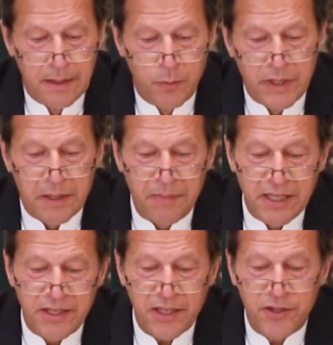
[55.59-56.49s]
We
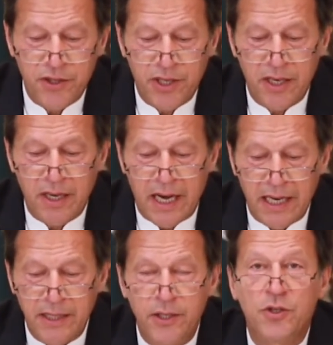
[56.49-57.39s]
commend Secretary General
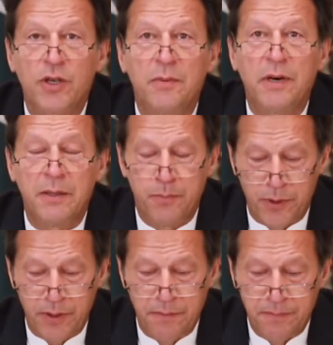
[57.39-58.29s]
Hadi
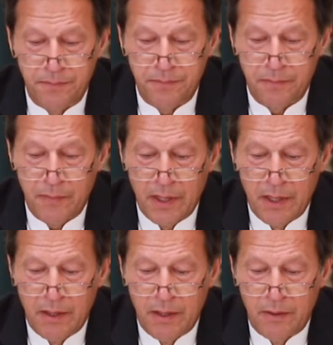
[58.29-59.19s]
Suleimanpur
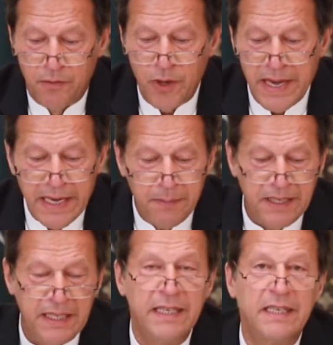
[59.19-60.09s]
for
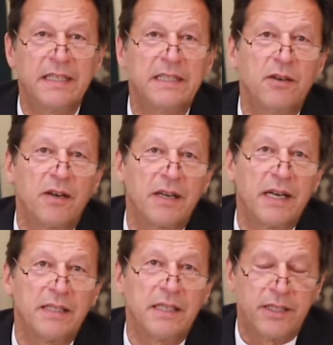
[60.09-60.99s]
ably leading the
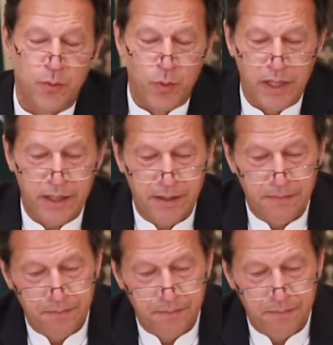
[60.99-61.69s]
organization work.